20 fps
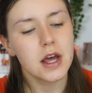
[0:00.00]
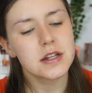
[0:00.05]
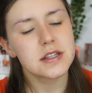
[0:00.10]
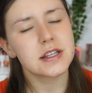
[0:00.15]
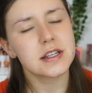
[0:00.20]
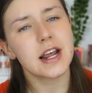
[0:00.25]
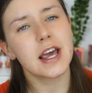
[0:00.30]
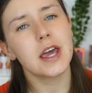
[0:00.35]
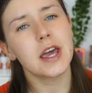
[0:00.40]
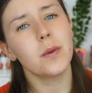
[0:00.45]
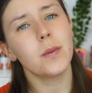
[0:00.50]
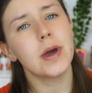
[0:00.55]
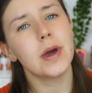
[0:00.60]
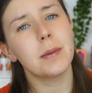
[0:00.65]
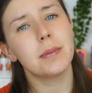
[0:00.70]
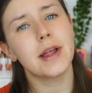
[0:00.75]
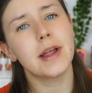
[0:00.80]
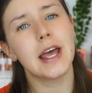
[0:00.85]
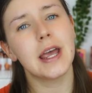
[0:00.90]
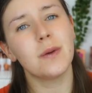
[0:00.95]
Today we are
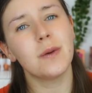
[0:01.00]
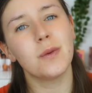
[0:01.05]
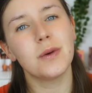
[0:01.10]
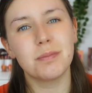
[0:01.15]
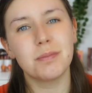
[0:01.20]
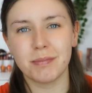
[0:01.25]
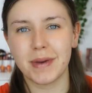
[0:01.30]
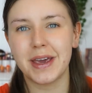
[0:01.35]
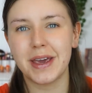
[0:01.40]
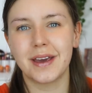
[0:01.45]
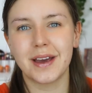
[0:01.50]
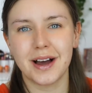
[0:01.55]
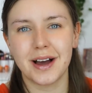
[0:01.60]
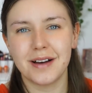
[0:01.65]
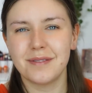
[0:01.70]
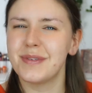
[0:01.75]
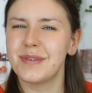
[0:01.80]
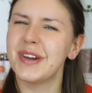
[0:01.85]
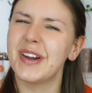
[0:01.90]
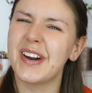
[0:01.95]
playing with
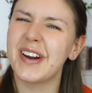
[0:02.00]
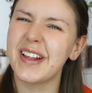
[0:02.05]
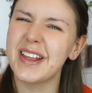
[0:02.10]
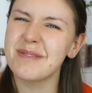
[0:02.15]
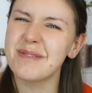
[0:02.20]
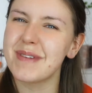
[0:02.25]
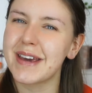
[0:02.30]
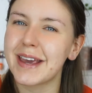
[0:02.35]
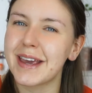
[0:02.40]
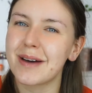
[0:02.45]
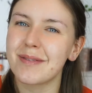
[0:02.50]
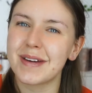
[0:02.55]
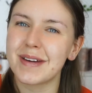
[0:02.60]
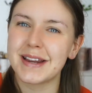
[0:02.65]
makeup, but not only makeup,